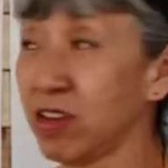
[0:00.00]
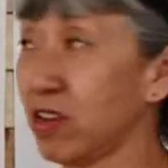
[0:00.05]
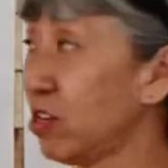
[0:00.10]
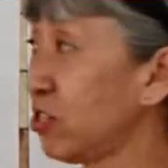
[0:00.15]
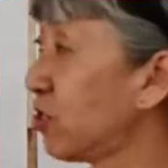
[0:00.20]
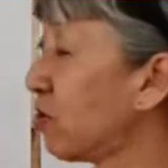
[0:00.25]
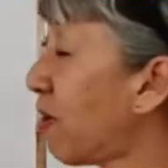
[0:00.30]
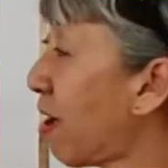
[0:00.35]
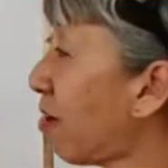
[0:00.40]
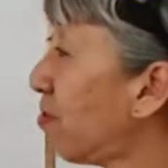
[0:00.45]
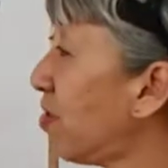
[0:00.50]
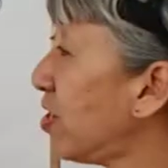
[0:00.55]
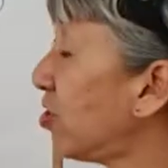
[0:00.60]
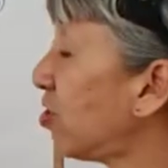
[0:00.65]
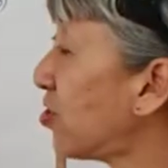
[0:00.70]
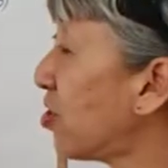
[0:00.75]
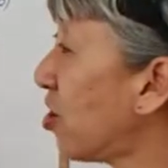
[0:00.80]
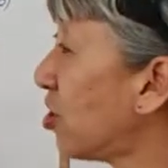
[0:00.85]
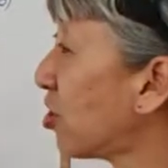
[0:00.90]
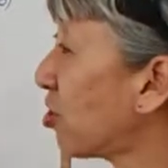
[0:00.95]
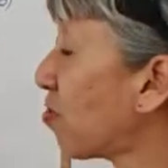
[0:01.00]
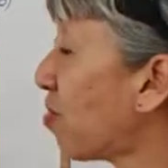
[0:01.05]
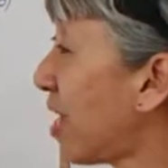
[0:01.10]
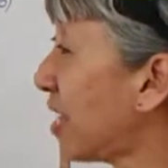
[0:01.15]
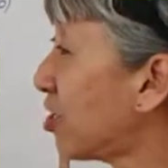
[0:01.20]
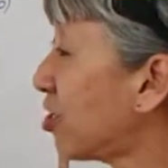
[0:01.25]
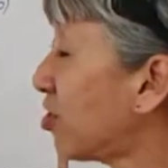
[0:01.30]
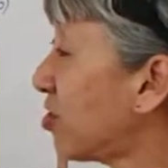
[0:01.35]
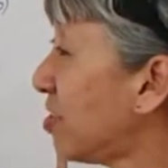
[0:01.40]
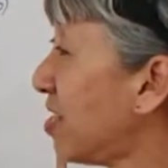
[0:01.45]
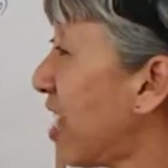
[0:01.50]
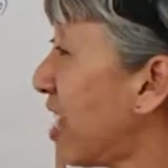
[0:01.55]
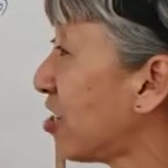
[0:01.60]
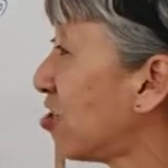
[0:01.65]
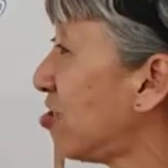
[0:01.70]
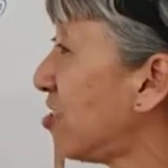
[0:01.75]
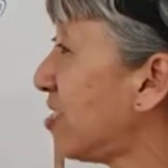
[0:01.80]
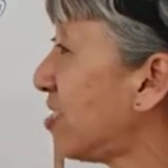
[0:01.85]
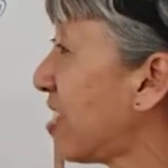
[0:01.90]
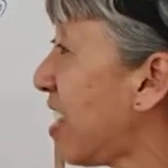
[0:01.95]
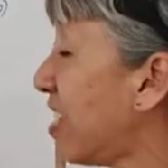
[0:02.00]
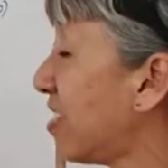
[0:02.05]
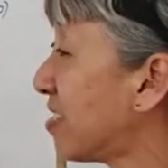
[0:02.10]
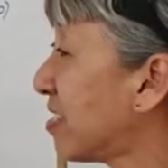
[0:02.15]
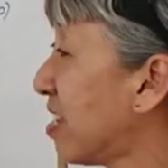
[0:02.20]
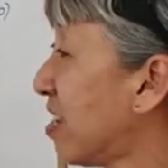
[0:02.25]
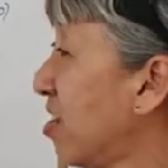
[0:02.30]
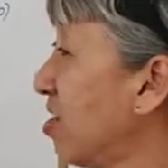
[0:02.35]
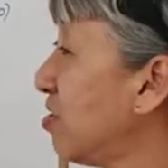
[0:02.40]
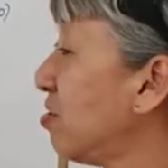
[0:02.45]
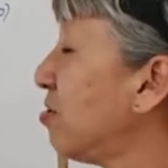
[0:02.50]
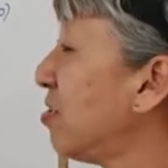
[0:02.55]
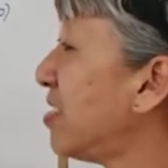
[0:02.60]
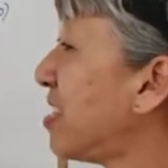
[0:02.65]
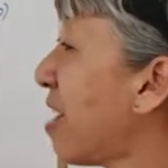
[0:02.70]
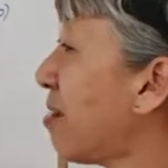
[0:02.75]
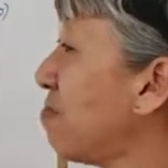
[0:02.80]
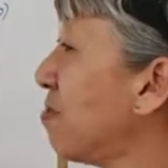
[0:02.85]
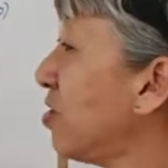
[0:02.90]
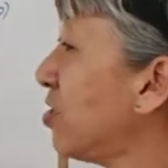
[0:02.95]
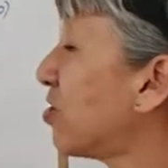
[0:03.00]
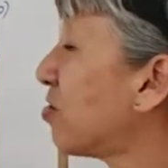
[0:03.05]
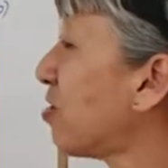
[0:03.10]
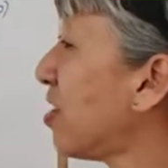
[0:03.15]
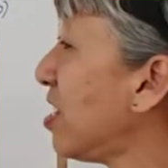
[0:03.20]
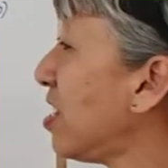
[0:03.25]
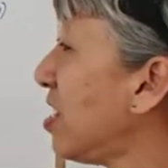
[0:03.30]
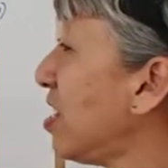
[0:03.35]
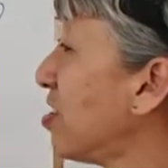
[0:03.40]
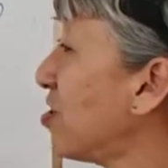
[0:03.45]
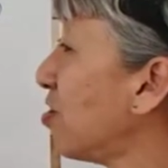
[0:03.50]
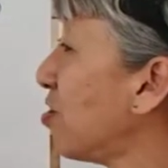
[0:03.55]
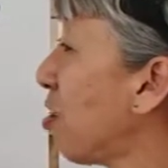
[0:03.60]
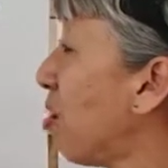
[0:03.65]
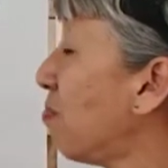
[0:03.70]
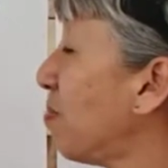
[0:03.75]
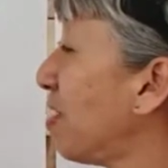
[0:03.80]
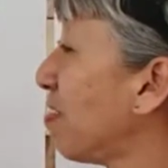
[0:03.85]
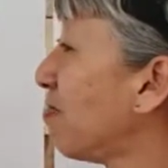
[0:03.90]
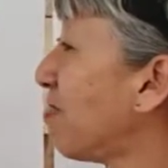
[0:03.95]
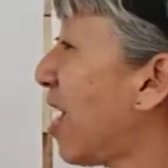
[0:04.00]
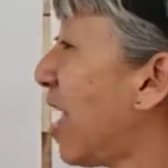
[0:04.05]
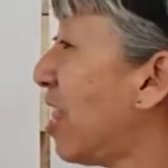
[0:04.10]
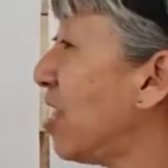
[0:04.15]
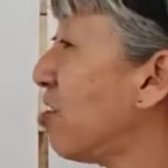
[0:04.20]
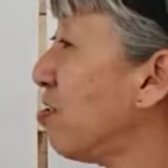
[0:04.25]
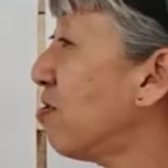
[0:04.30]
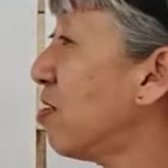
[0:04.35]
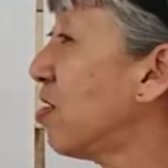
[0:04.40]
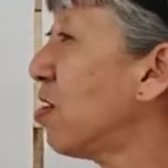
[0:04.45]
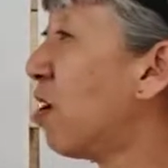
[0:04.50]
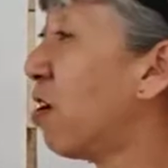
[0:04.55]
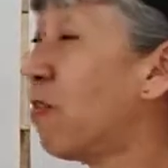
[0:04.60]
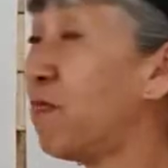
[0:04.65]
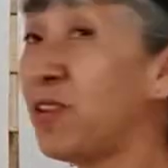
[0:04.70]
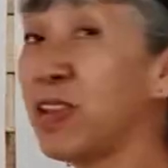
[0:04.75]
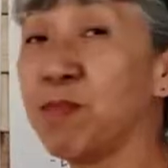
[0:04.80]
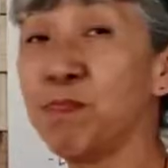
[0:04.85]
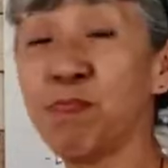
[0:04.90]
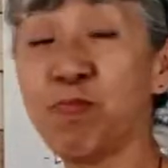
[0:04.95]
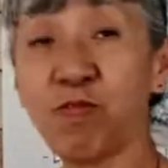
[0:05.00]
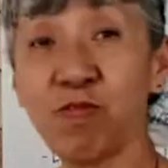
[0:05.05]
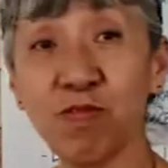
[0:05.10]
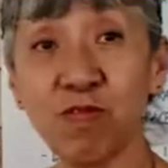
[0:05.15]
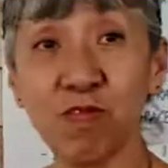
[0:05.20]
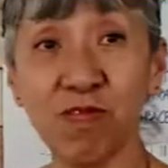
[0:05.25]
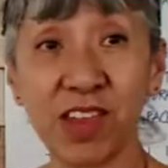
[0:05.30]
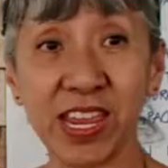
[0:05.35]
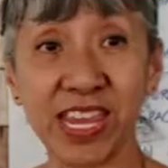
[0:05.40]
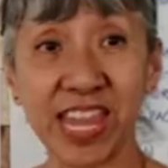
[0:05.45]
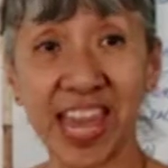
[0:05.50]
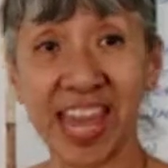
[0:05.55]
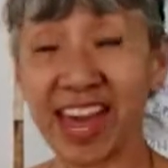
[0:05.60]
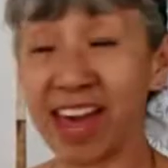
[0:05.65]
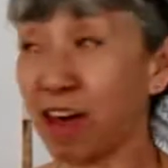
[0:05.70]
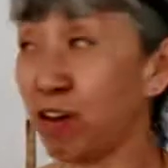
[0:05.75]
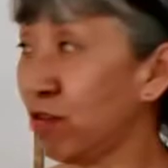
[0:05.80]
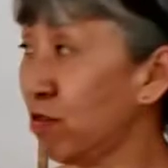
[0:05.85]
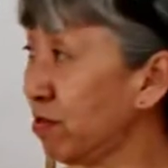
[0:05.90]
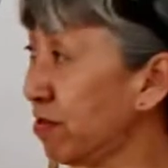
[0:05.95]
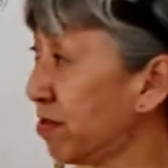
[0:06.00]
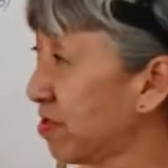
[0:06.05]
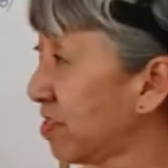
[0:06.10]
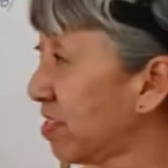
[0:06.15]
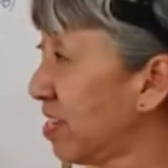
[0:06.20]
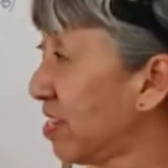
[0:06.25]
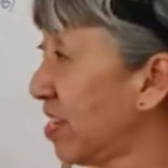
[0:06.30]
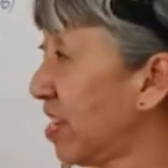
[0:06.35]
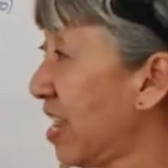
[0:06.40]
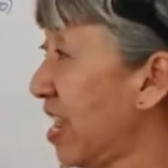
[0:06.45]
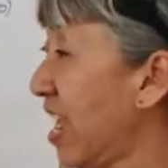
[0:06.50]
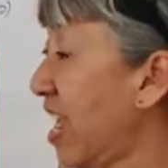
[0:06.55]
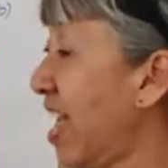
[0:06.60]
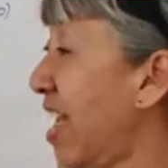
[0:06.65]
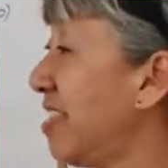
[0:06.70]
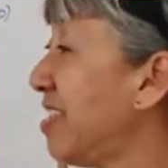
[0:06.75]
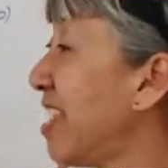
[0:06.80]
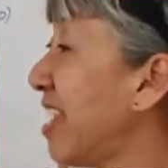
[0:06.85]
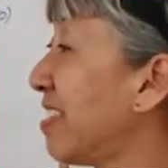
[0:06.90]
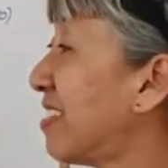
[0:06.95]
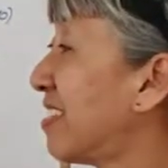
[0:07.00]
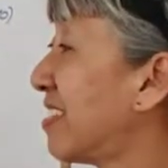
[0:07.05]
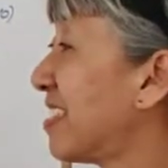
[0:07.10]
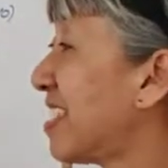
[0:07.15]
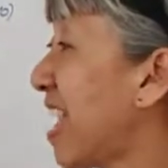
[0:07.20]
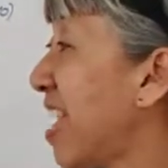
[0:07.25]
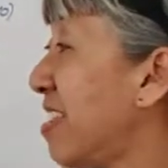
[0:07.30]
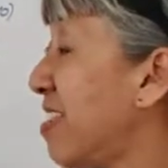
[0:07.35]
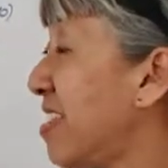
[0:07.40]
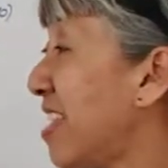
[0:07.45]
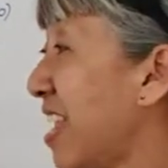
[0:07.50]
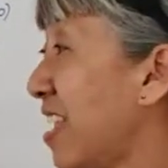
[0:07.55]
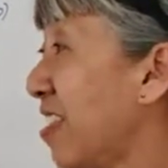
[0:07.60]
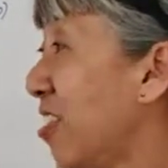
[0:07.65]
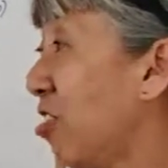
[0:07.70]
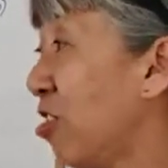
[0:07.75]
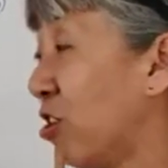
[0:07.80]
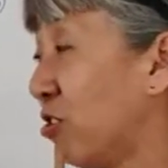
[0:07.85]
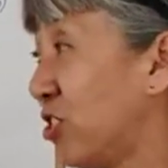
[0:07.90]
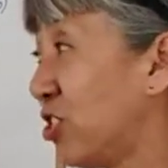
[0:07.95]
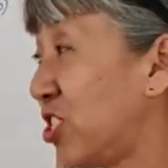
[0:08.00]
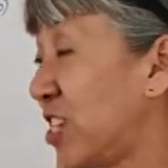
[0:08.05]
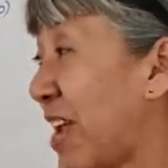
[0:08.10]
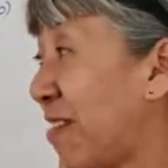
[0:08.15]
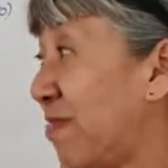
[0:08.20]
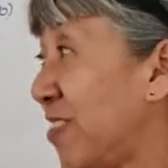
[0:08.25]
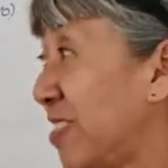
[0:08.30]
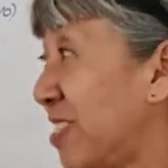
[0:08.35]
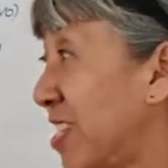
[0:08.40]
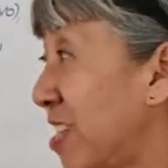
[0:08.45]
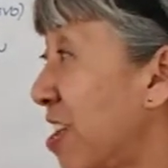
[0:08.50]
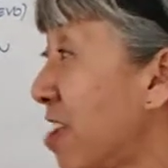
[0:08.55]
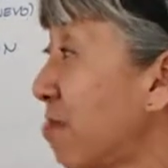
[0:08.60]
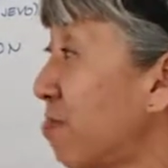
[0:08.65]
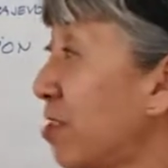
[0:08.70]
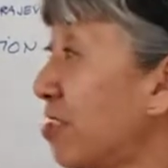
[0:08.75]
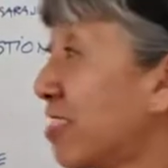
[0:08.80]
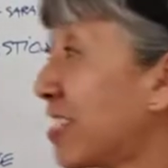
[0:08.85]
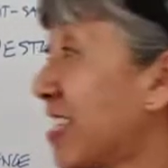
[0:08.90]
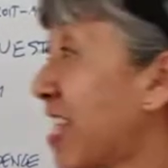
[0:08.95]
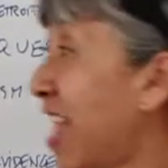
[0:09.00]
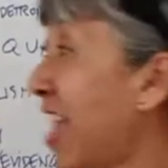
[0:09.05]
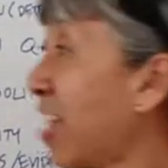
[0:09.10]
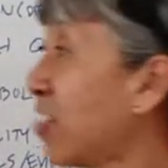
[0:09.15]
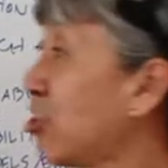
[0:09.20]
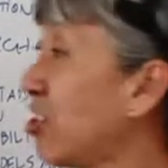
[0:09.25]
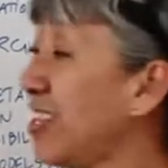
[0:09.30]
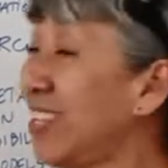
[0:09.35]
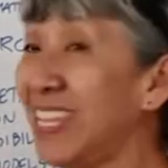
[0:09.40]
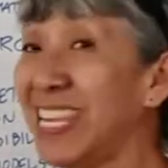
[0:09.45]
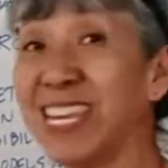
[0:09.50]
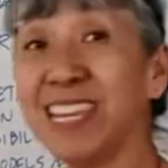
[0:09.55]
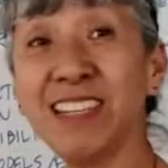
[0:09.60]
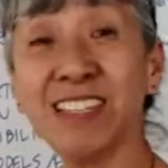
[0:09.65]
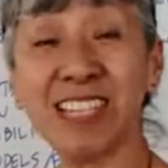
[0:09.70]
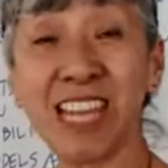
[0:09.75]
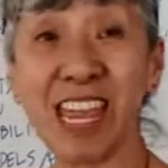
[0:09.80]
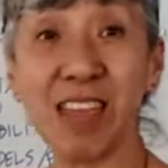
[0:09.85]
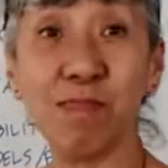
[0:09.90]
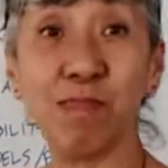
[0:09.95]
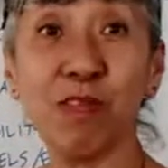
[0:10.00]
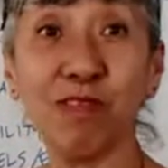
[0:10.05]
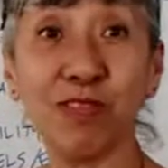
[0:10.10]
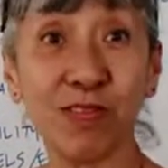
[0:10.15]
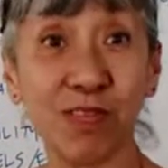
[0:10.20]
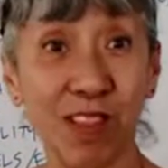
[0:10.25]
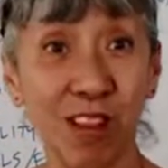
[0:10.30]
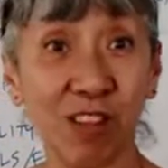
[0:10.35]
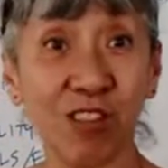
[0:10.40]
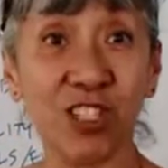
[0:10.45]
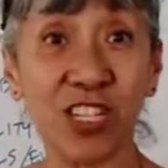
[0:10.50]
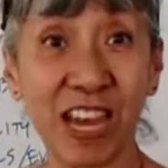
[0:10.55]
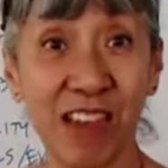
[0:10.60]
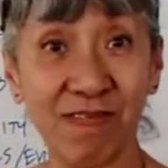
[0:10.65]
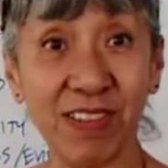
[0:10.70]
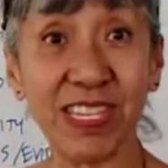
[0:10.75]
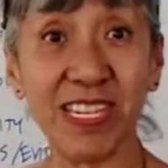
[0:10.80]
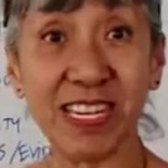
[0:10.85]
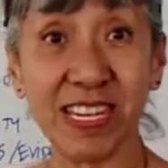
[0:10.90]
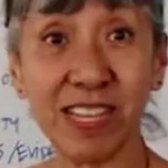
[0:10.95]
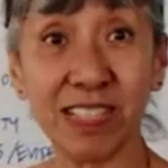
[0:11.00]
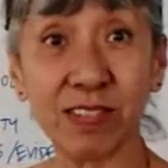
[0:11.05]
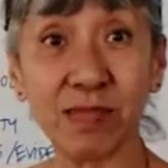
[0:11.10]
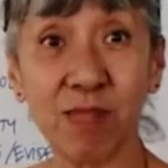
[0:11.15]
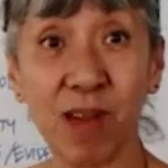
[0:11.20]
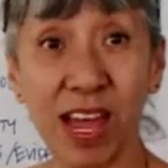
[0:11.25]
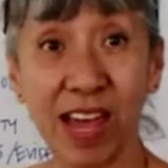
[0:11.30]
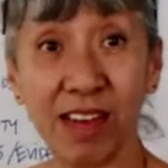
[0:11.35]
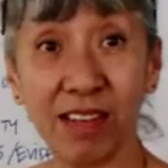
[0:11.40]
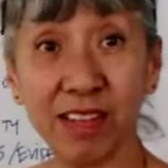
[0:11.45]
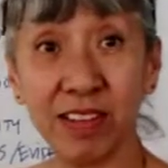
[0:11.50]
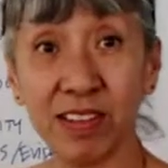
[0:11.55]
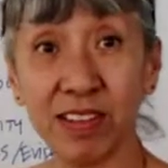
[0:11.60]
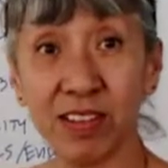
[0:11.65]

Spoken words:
So our research question actually says to demonstrate economic value of improving health and extending longevity, because there are actually league tables for longevity as well.